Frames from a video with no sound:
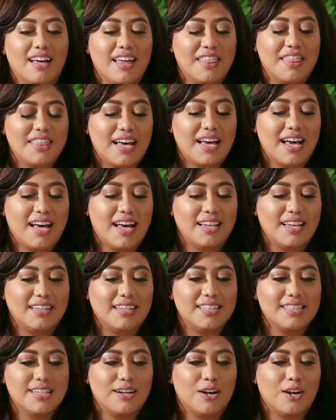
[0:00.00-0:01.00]

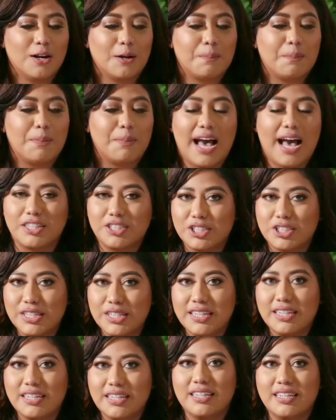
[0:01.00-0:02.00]
that are
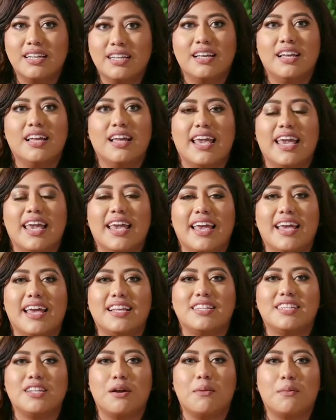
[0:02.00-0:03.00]
passionate
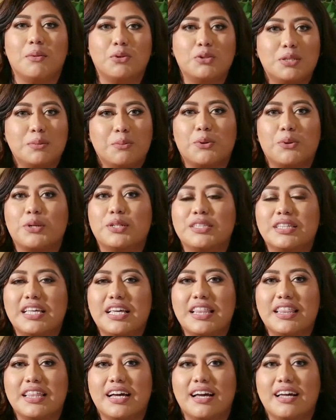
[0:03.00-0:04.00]
and most
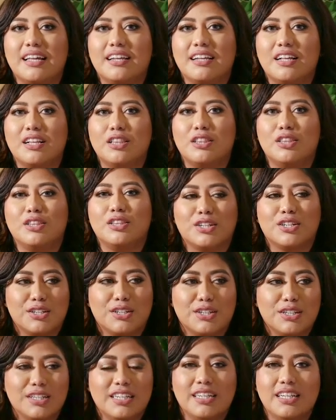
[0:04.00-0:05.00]
importantly that
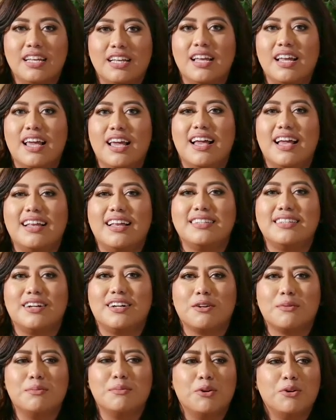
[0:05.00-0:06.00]
learn
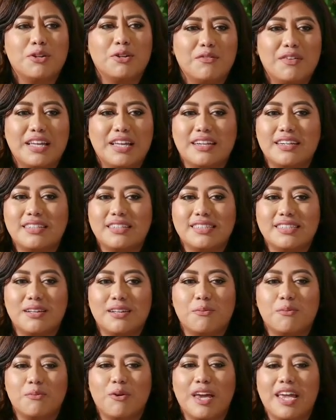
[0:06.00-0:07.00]
and are motivated
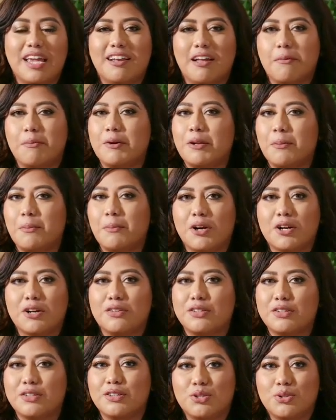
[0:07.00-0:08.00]
in some way, and I've been a
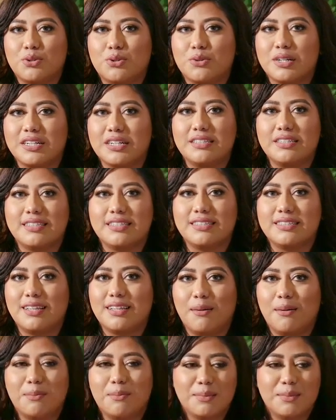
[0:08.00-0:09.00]
part of their story in
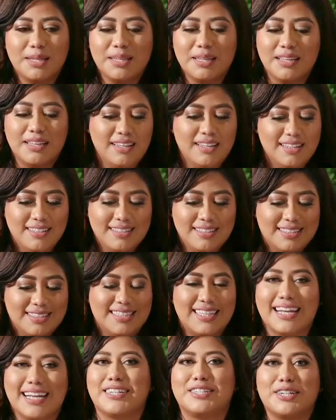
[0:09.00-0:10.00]
some
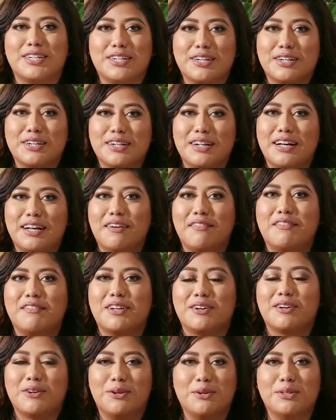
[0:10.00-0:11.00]
sector
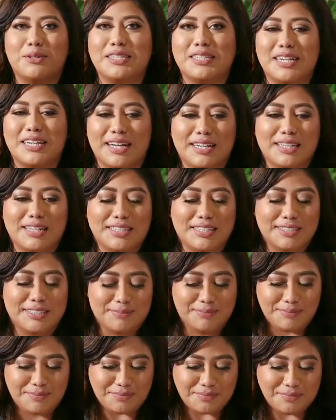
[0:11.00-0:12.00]
of their whole
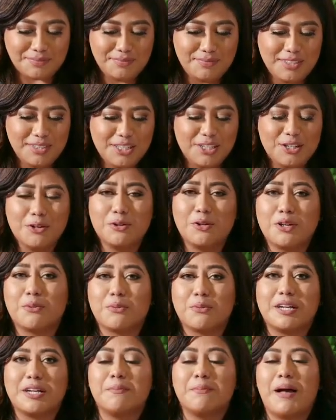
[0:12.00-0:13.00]
entire,
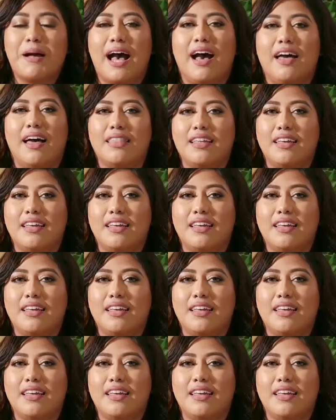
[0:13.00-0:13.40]
career